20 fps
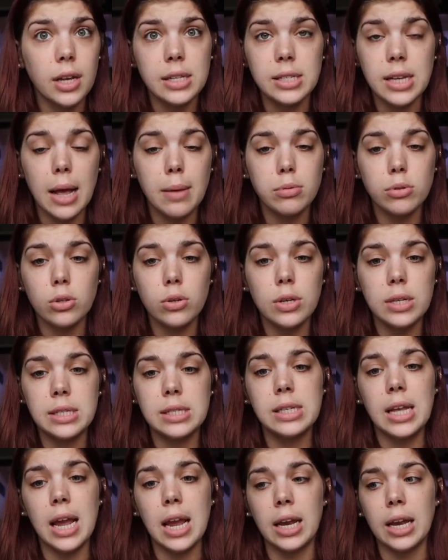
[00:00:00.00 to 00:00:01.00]
It's absolutely
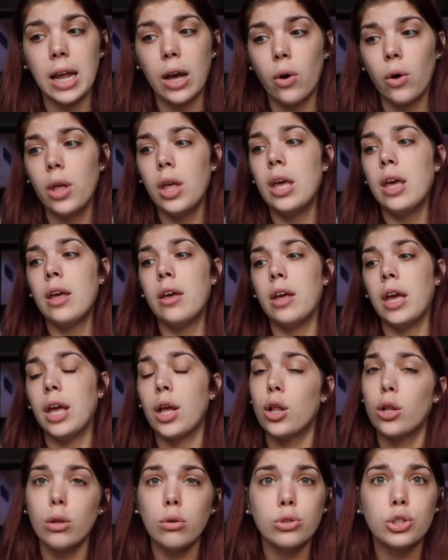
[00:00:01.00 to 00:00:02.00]
insane. Now,
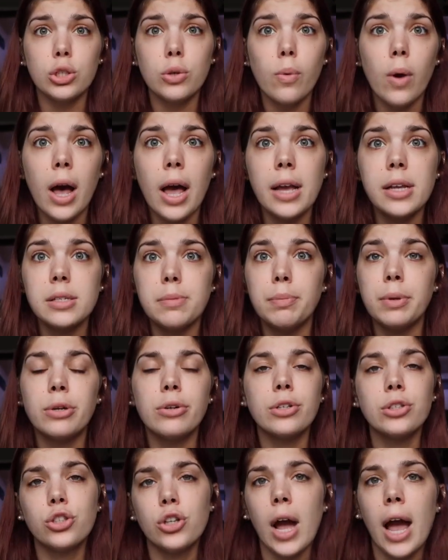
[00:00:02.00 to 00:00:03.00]
enclosure wise,
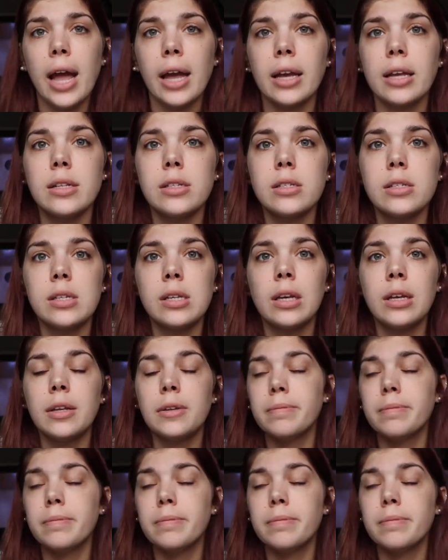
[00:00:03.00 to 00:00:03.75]
bearded dragons,